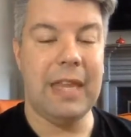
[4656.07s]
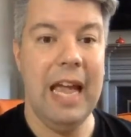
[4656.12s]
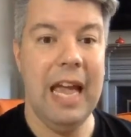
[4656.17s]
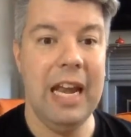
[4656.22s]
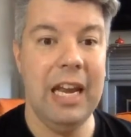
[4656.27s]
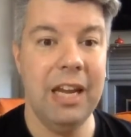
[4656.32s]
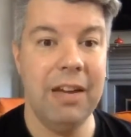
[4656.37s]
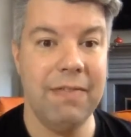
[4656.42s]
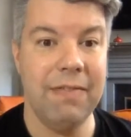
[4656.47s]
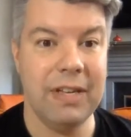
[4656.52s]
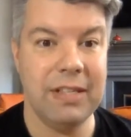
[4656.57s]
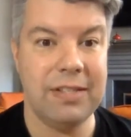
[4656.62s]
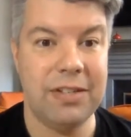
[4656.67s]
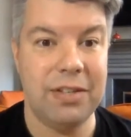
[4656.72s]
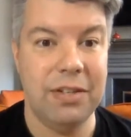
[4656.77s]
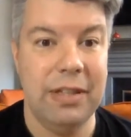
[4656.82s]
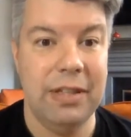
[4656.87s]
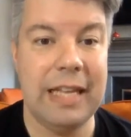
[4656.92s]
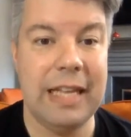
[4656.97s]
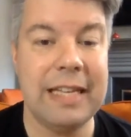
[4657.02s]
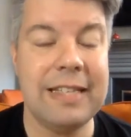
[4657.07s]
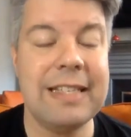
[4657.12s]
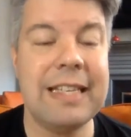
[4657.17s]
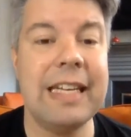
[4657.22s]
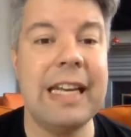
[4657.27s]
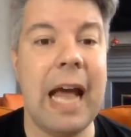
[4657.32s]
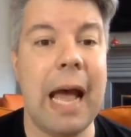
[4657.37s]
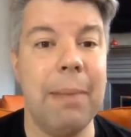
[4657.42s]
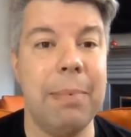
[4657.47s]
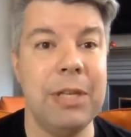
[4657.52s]
any of us could this
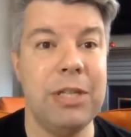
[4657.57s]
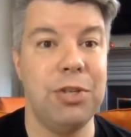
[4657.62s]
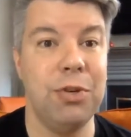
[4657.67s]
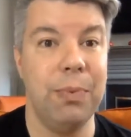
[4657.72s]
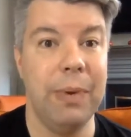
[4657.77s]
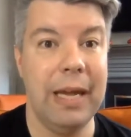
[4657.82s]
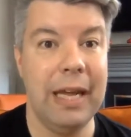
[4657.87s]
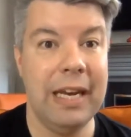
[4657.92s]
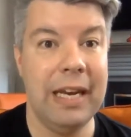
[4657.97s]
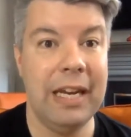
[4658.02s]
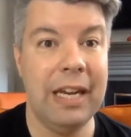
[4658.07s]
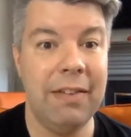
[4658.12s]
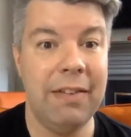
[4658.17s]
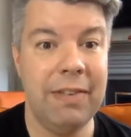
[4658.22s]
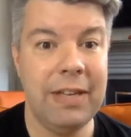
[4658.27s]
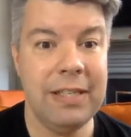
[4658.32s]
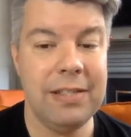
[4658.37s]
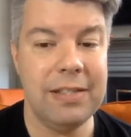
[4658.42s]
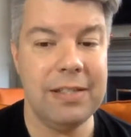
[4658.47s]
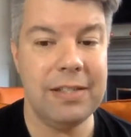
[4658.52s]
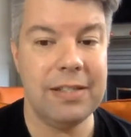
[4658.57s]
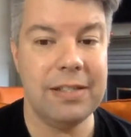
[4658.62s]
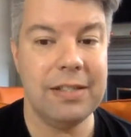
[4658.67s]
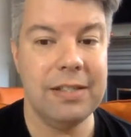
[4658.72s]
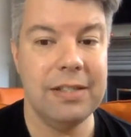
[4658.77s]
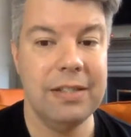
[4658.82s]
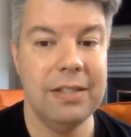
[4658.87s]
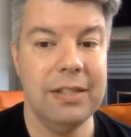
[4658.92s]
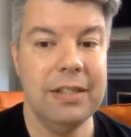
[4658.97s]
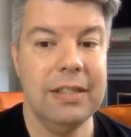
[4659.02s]
could happen to any of us
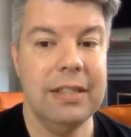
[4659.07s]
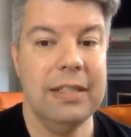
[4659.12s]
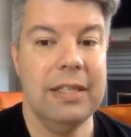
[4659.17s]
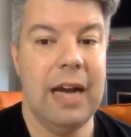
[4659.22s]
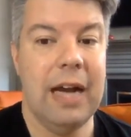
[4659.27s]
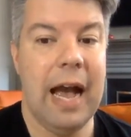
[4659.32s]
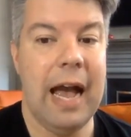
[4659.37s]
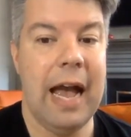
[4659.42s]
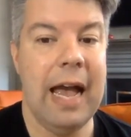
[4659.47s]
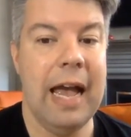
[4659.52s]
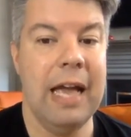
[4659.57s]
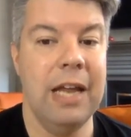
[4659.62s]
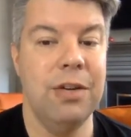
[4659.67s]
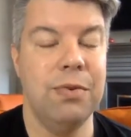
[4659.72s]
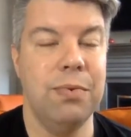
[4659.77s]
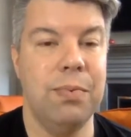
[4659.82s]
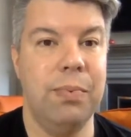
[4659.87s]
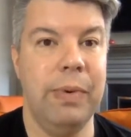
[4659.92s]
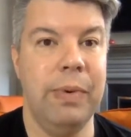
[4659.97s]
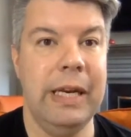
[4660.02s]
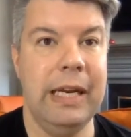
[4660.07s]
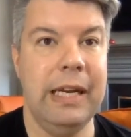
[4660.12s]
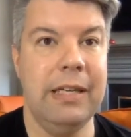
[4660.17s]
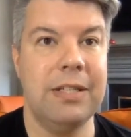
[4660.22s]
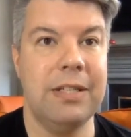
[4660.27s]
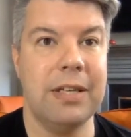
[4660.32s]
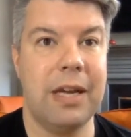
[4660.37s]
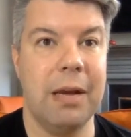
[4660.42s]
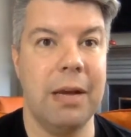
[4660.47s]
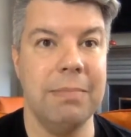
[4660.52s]
and we need
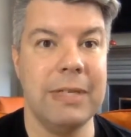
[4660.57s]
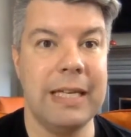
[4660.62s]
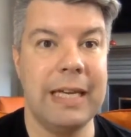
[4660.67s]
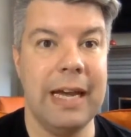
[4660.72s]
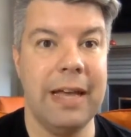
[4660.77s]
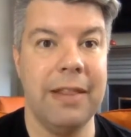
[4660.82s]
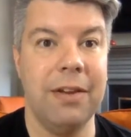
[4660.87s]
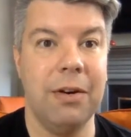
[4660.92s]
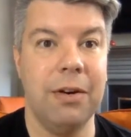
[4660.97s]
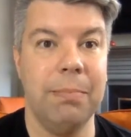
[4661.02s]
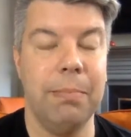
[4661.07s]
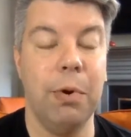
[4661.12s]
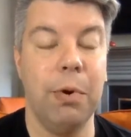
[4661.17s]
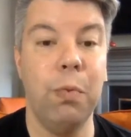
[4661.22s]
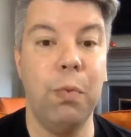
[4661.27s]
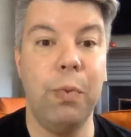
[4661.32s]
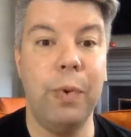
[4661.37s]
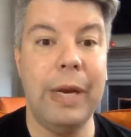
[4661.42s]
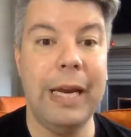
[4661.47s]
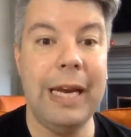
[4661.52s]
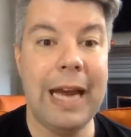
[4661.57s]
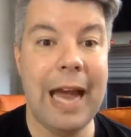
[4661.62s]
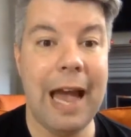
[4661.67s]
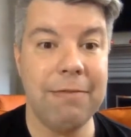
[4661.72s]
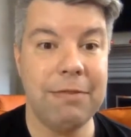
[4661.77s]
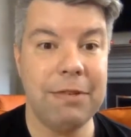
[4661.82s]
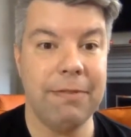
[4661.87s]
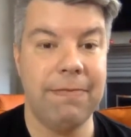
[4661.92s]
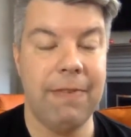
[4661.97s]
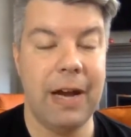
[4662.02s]
to come together but we
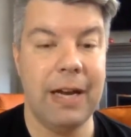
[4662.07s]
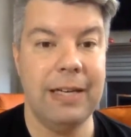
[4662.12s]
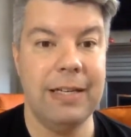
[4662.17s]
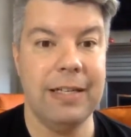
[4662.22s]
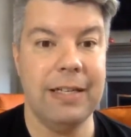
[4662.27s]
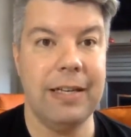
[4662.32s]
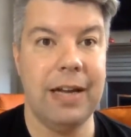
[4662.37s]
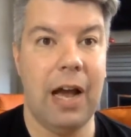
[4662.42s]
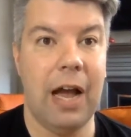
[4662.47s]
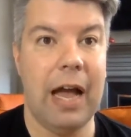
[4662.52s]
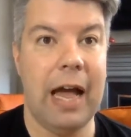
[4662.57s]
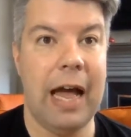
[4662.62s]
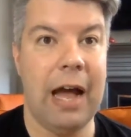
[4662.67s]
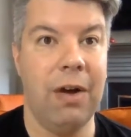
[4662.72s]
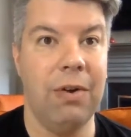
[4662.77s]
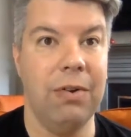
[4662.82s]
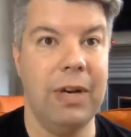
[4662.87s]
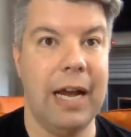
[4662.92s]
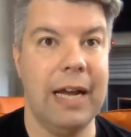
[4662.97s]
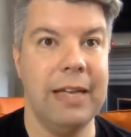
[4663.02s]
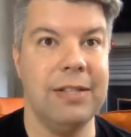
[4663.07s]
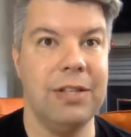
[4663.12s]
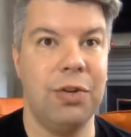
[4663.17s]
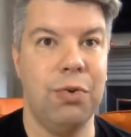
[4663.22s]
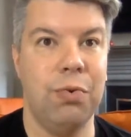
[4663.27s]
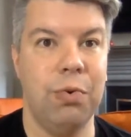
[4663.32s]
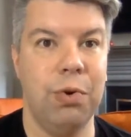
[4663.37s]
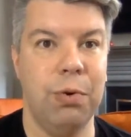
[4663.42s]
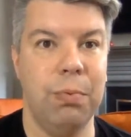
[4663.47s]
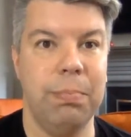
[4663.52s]
have to find it out as a
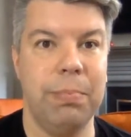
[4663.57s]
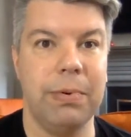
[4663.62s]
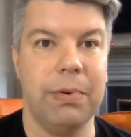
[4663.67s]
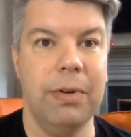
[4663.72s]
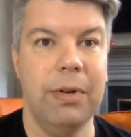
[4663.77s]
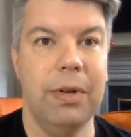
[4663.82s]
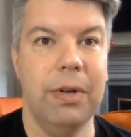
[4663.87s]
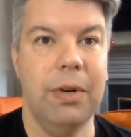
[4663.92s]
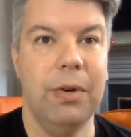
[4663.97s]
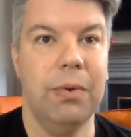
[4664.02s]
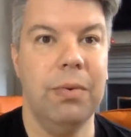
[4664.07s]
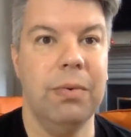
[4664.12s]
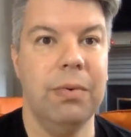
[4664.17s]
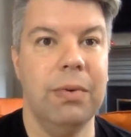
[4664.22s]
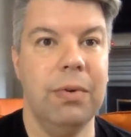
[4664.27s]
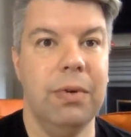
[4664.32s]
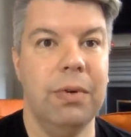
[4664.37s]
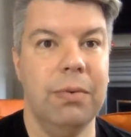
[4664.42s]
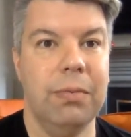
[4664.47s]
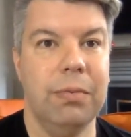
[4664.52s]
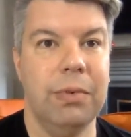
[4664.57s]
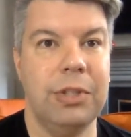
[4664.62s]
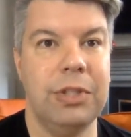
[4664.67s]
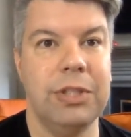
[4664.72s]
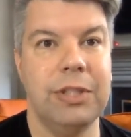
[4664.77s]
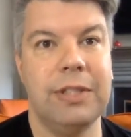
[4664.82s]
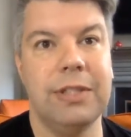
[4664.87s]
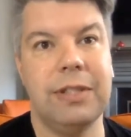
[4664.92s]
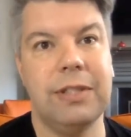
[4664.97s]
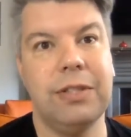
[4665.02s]
group which
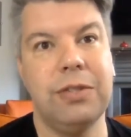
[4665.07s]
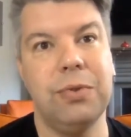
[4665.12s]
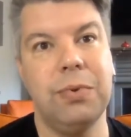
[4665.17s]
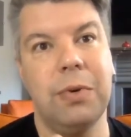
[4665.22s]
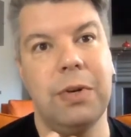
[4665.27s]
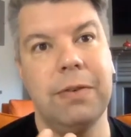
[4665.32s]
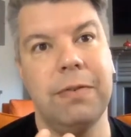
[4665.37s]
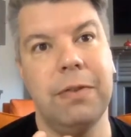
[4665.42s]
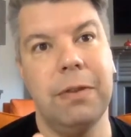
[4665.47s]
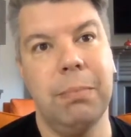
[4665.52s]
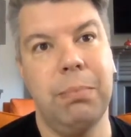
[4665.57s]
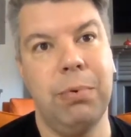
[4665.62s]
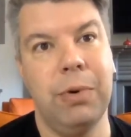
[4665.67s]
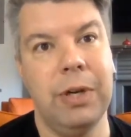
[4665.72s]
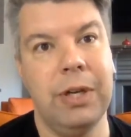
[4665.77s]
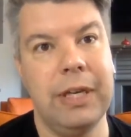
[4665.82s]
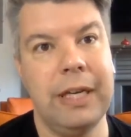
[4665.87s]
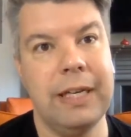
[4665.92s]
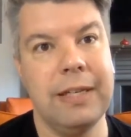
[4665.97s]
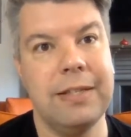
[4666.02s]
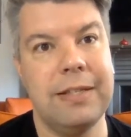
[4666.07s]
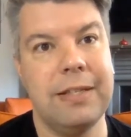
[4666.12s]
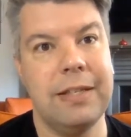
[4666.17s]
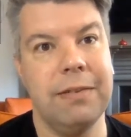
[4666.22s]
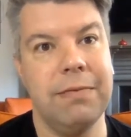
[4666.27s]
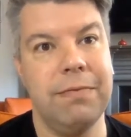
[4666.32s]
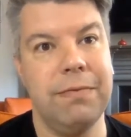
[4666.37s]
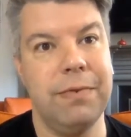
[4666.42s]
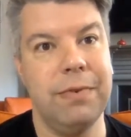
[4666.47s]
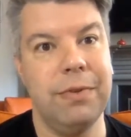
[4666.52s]
is sort of the brilliance of